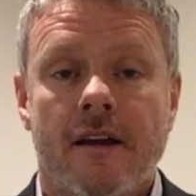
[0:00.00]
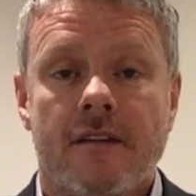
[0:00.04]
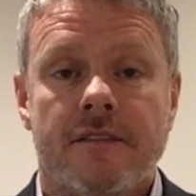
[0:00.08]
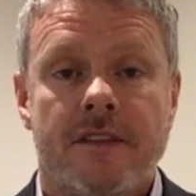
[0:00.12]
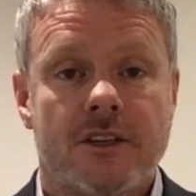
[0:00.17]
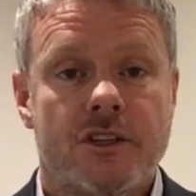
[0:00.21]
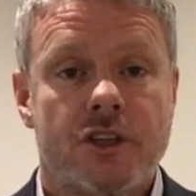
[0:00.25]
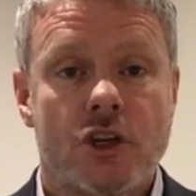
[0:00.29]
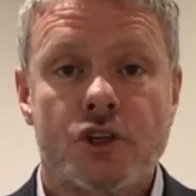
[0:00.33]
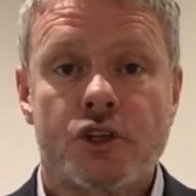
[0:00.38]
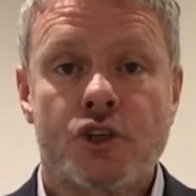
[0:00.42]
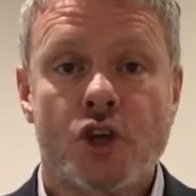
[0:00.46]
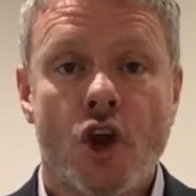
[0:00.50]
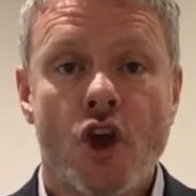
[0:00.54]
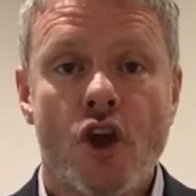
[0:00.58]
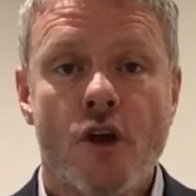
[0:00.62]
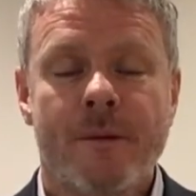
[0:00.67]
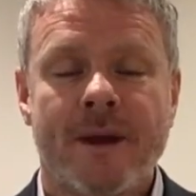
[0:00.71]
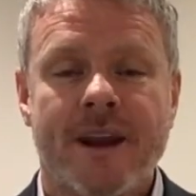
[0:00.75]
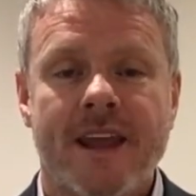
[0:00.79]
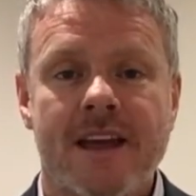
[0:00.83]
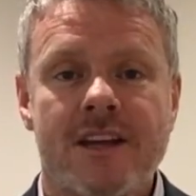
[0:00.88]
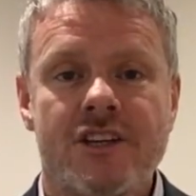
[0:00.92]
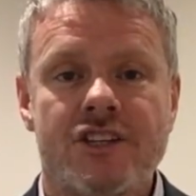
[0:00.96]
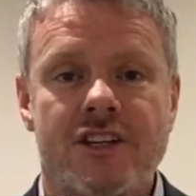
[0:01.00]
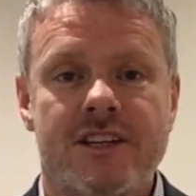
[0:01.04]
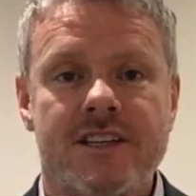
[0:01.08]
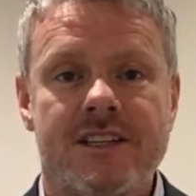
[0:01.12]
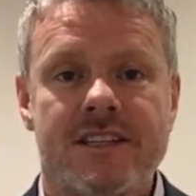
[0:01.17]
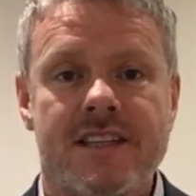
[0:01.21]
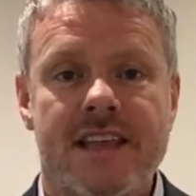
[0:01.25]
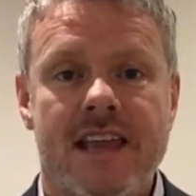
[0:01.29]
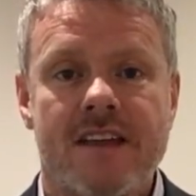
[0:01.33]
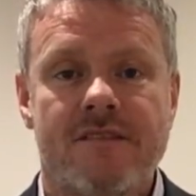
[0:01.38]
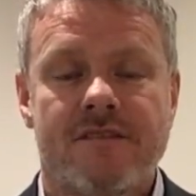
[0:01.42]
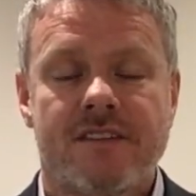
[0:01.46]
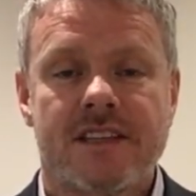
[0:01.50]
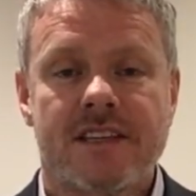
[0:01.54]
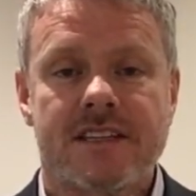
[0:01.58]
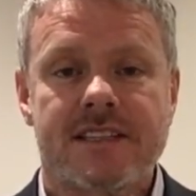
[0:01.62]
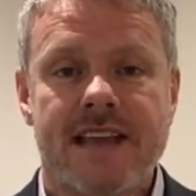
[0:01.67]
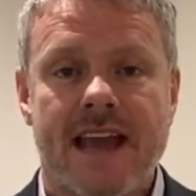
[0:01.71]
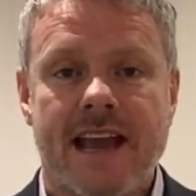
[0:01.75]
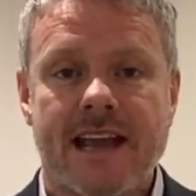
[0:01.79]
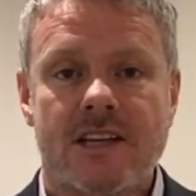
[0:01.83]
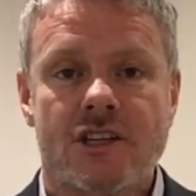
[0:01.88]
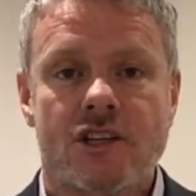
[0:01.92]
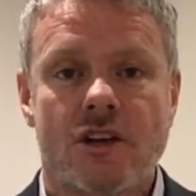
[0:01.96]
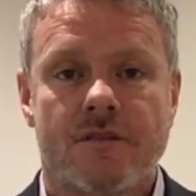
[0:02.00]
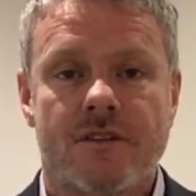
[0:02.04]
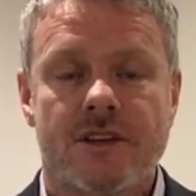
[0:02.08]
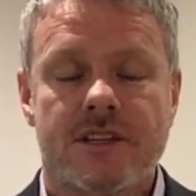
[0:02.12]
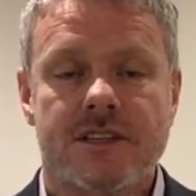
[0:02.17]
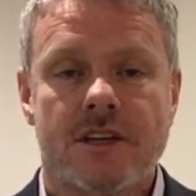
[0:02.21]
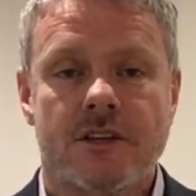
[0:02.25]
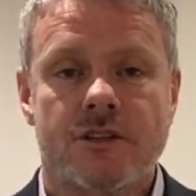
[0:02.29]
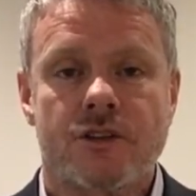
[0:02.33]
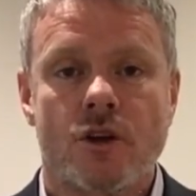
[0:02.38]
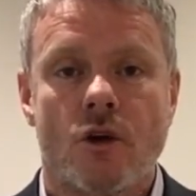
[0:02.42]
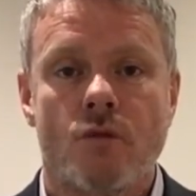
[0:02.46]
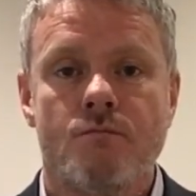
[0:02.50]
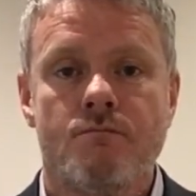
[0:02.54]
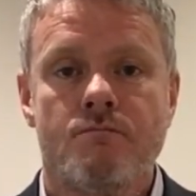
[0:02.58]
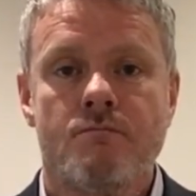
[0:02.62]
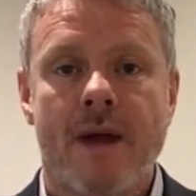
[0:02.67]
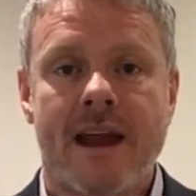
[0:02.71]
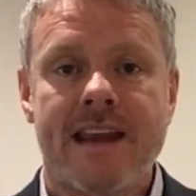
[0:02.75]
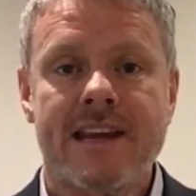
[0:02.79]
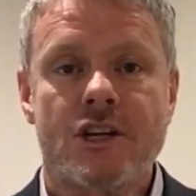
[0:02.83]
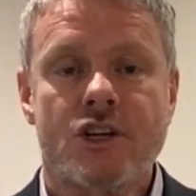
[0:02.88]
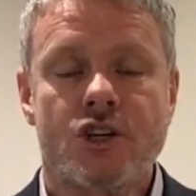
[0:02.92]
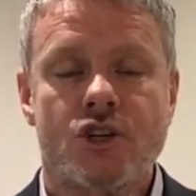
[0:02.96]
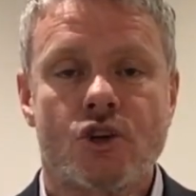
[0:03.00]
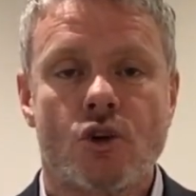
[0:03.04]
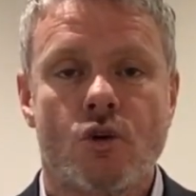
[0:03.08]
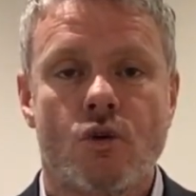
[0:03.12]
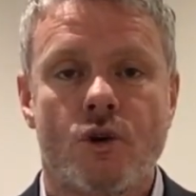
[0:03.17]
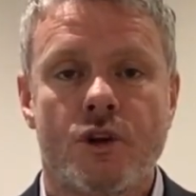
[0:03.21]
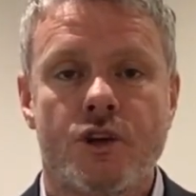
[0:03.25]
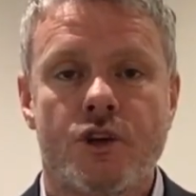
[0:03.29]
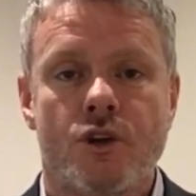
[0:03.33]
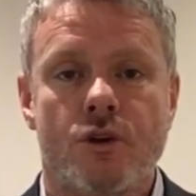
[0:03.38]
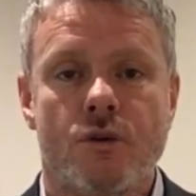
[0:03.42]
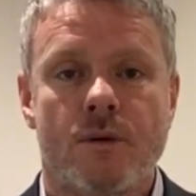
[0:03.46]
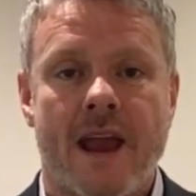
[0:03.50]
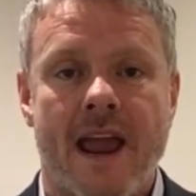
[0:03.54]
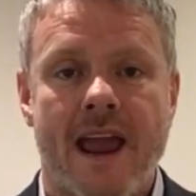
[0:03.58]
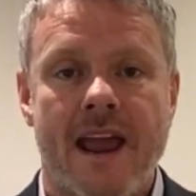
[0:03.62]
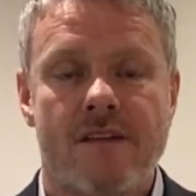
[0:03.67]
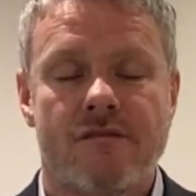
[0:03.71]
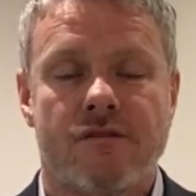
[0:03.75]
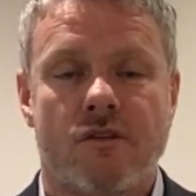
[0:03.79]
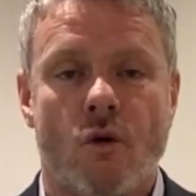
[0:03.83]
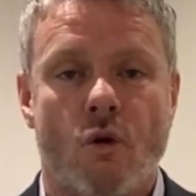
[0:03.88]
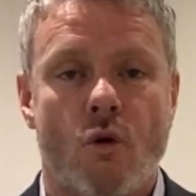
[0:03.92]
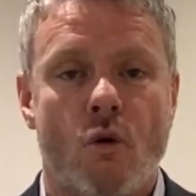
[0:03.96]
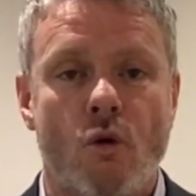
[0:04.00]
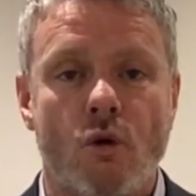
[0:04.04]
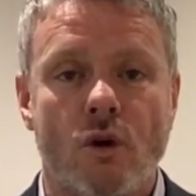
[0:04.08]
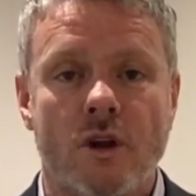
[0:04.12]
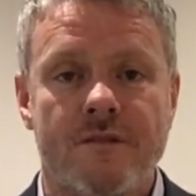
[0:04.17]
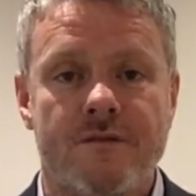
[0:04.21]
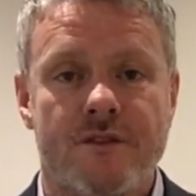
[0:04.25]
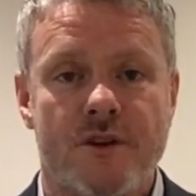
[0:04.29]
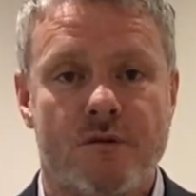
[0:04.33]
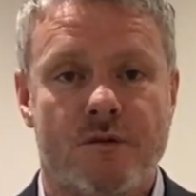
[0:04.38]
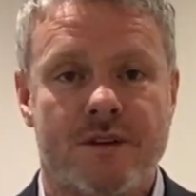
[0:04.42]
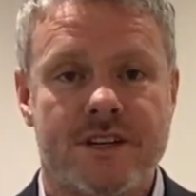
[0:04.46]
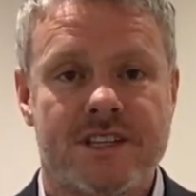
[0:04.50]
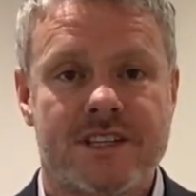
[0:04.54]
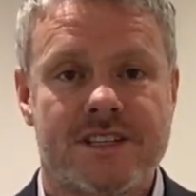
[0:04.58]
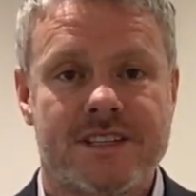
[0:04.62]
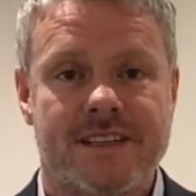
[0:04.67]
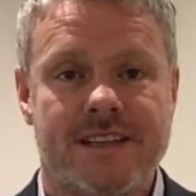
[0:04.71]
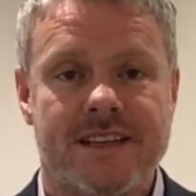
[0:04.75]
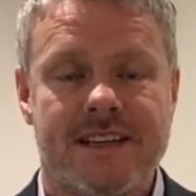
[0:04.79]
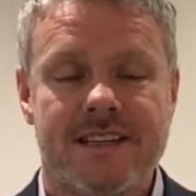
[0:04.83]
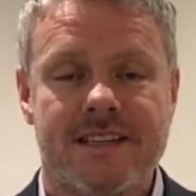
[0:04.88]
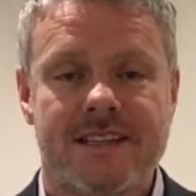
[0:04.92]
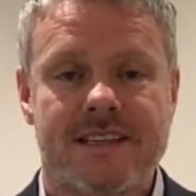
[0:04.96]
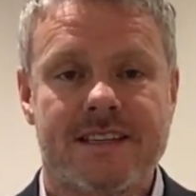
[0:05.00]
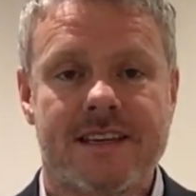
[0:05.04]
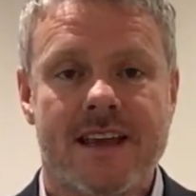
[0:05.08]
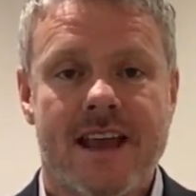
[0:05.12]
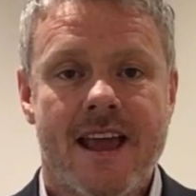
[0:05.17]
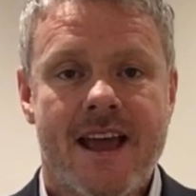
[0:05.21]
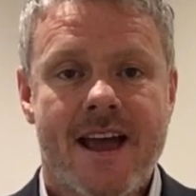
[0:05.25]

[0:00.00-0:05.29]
The determination's there for the tax officer, so make sure you have all of your receipts